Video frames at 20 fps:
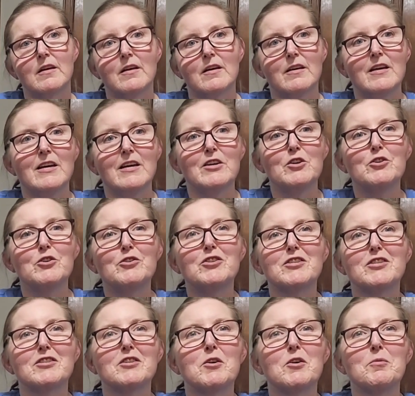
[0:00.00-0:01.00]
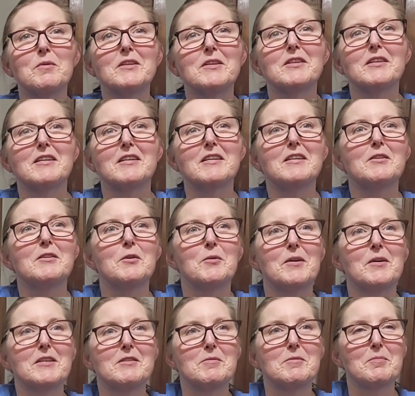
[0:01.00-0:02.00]
Yeah, you just don't want the keto
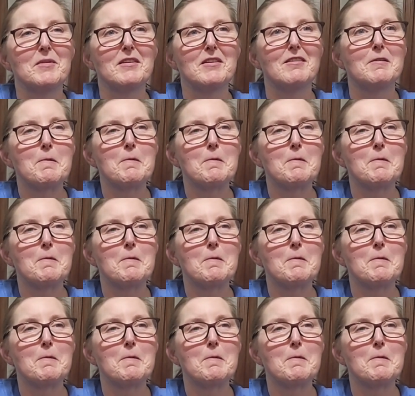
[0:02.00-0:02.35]
recipe.